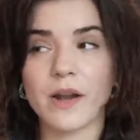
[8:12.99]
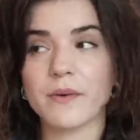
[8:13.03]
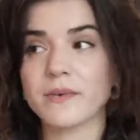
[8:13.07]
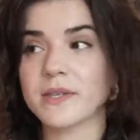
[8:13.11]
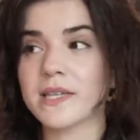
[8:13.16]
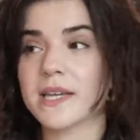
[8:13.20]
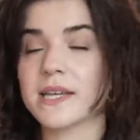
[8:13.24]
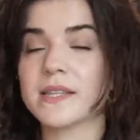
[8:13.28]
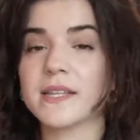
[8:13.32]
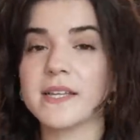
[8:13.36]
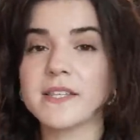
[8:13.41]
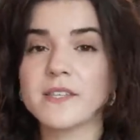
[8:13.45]
I was
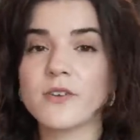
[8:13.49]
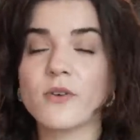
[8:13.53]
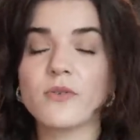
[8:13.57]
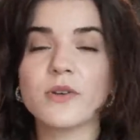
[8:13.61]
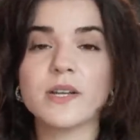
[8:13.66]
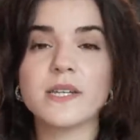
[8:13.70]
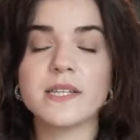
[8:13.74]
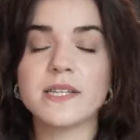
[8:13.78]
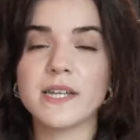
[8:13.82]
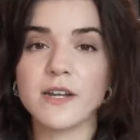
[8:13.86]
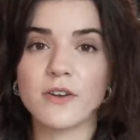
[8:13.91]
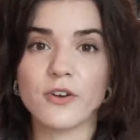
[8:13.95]
like, let's go to
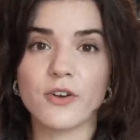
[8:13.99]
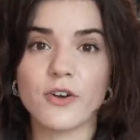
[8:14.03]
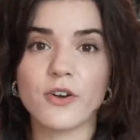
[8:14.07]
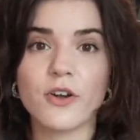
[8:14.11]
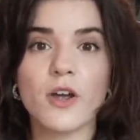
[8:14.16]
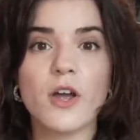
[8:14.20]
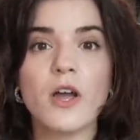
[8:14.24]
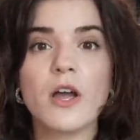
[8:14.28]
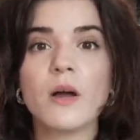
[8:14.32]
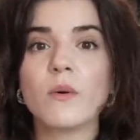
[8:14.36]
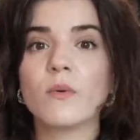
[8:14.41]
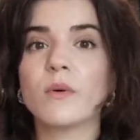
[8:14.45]
dinner,
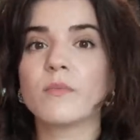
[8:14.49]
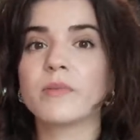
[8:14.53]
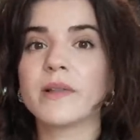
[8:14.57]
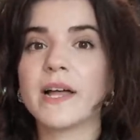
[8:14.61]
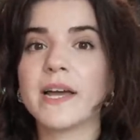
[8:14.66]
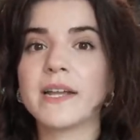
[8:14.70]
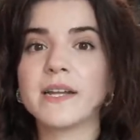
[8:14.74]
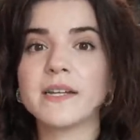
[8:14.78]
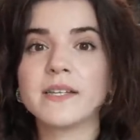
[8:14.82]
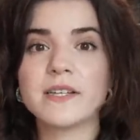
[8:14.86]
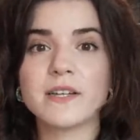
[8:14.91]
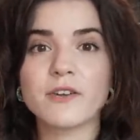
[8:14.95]
we'll
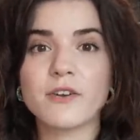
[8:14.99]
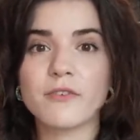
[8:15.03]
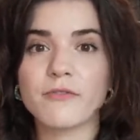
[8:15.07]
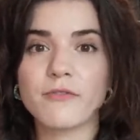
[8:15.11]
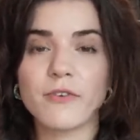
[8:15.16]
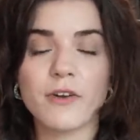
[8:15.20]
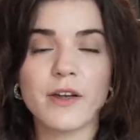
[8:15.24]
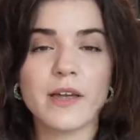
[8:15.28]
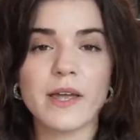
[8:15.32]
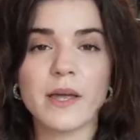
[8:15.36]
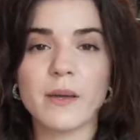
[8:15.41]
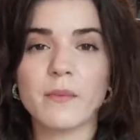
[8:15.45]
plan a dinner
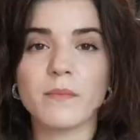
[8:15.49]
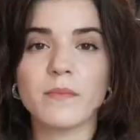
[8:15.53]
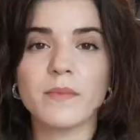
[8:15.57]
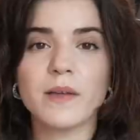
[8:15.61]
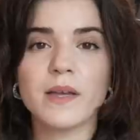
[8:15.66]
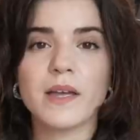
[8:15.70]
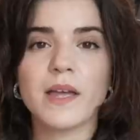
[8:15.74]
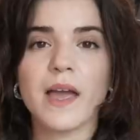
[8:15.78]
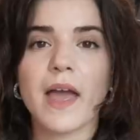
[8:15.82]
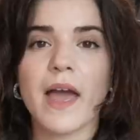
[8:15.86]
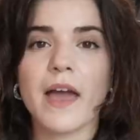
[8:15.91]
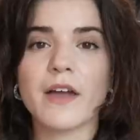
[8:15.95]
for him
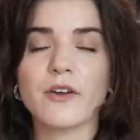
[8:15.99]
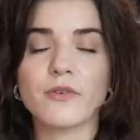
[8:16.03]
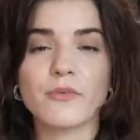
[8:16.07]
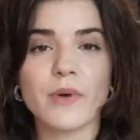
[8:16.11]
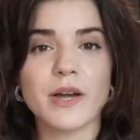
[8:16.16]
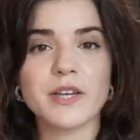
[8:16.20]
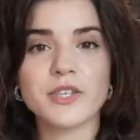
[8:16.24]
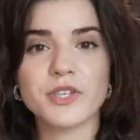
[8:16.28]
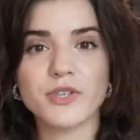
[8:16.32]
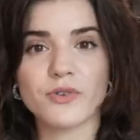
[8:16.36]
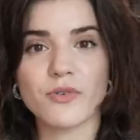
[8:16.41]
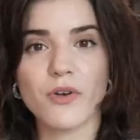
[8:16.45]
at a
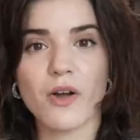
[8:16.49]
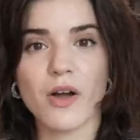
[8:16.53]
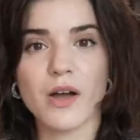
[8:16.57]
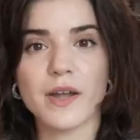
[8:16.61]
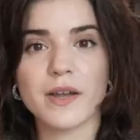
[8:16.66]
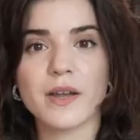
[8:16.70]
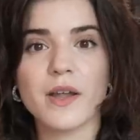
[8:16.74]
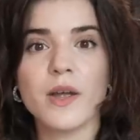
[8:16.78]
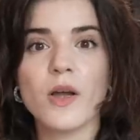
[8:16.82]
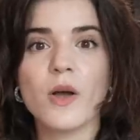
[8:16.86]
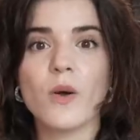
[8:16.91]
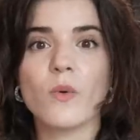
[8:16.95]

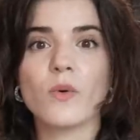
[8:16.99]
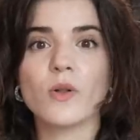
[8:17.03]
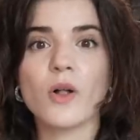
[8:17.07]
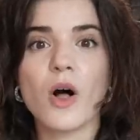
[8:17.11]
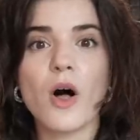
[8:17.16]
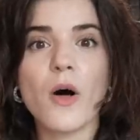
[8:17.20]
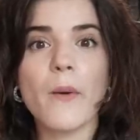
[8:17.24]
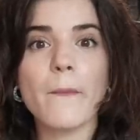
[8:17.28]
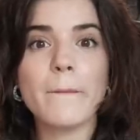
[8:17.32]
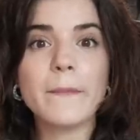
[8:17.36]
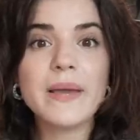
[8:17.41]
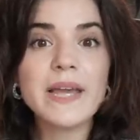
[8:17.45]
restaurant, we'll
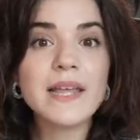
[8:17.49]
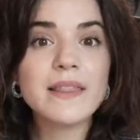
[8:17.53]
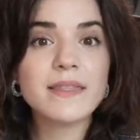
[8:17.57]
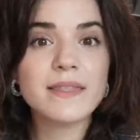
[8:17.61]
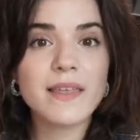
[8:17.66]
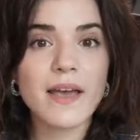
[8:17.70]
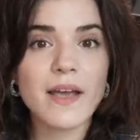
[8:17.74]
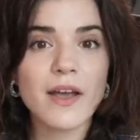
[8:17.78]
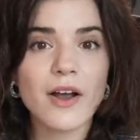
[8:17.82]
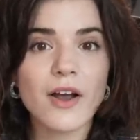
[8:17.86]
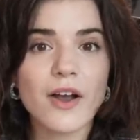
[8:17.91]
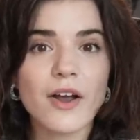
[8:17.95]
all meet
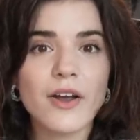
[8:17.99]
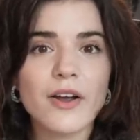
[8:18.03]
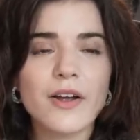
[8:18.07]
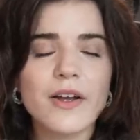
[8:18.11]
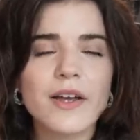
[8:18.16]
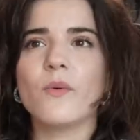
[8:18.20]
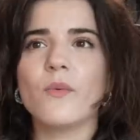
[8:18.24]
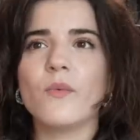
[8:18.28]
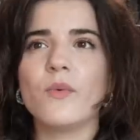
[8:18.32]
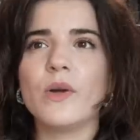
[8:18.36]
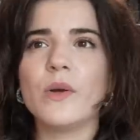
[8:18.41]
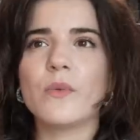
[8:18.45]
there,
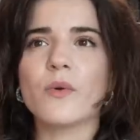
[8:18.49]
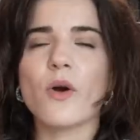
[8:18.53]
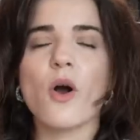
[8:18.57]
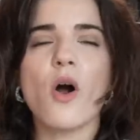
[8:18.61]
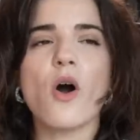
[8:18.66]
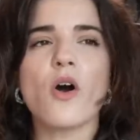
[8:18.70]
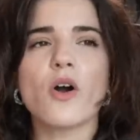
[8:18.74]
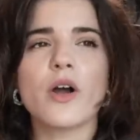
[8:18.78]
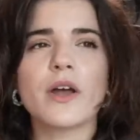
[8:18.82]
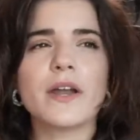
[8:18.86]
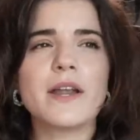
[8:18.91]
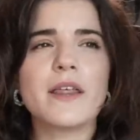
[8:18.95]
we were
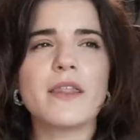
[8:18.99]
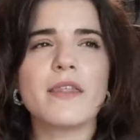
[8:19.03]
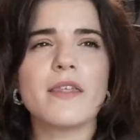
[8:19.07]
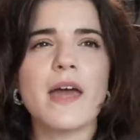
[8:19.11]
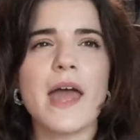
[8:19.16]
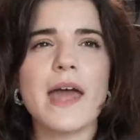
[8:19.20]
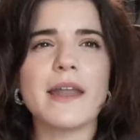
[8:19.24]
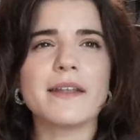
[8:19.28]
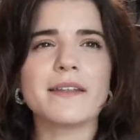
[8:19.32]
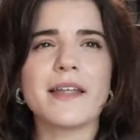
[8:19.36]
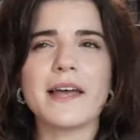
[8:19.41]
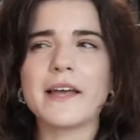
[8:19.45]
all gonna
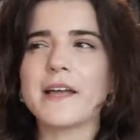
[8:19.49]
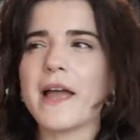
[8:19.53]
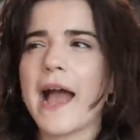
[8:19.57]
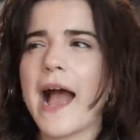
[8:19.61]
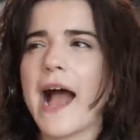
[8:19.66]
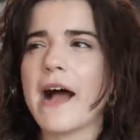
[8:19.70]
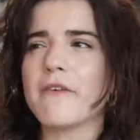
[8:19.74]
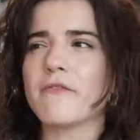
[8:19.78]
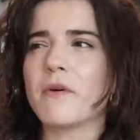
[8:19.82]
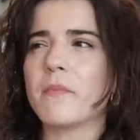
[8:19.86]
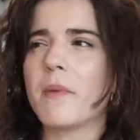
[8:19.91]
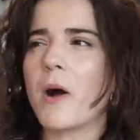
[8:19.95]
then, like,
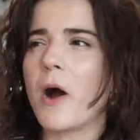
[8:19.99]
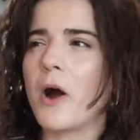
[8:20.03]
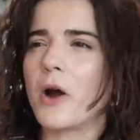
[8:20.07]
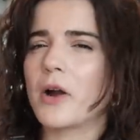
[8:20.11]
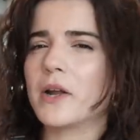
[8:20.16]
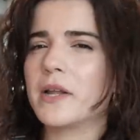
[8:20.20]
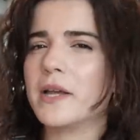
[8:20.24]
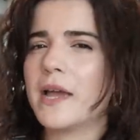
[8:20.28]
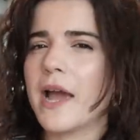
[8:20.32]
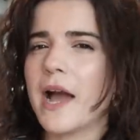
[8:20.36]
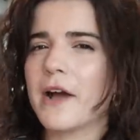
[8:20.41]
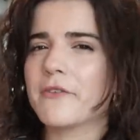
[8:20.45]
have a
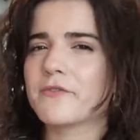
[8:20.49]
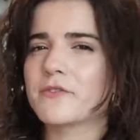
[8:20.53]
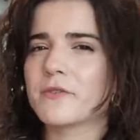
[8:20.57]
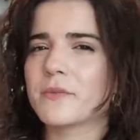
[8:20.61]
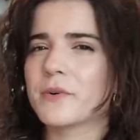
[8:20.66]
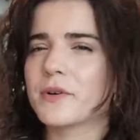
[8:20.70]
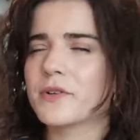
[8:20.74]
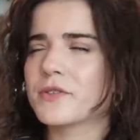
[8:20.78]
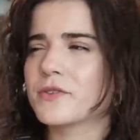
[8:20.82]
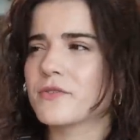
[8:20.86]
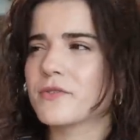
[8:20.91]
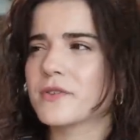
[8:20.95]
party
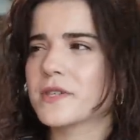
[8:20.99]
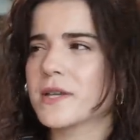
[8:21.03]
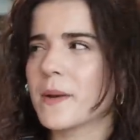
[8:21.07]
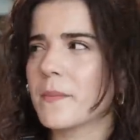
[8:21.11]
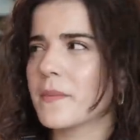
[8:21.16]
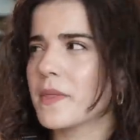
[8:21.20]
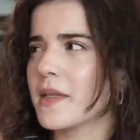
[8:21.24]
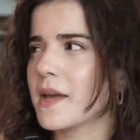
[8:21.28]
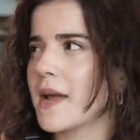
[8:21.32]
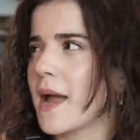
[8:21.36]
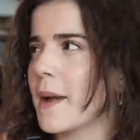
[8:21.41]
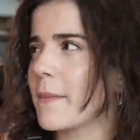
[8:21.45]
afterwards or
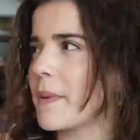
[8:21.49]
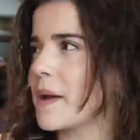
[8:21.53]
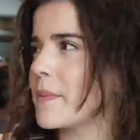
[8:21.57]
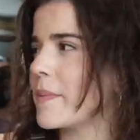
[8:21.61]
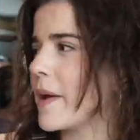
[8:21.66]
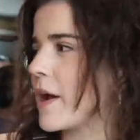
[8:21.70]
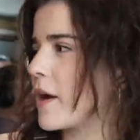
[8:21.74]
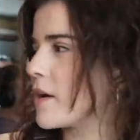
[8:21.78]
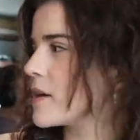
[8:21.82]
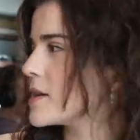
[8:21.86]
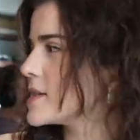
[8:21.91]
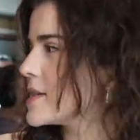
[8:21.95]
something at my
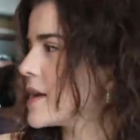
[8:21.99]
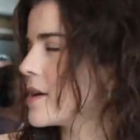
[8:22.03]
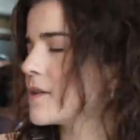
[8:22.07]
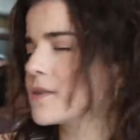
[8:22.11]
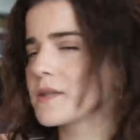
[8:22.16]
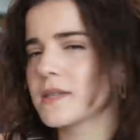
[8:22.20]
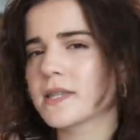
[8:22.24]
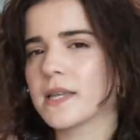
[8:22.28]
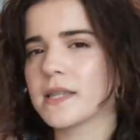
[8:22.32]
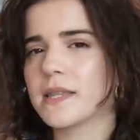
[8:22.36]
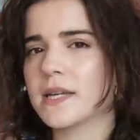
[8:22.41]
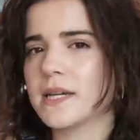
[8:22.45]
parents'
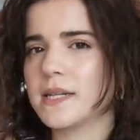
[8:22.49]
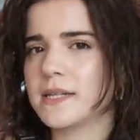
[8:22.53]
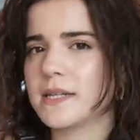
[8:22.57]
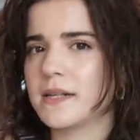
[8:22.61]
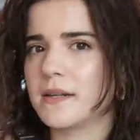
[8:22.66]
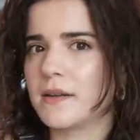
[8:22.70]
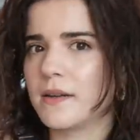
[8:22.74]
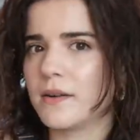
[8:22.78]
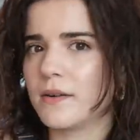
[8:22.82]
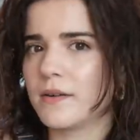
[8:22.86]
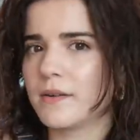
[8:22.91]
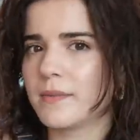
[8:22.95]
house that they
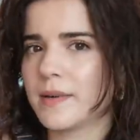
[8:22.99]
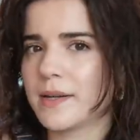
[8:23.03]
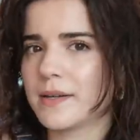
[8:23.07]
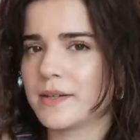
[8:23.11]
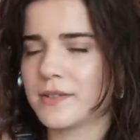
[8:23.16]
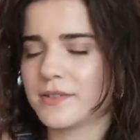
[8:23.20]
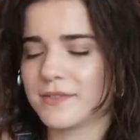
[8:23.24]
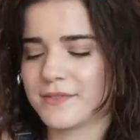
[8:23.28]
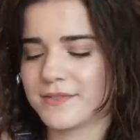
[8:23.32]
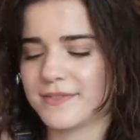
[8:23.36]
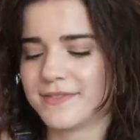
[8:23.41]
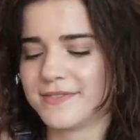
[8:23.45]
didn't know
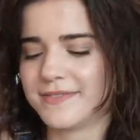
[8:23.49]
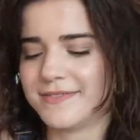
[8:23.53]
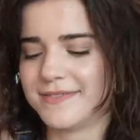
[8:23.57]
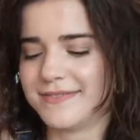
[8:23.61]
about.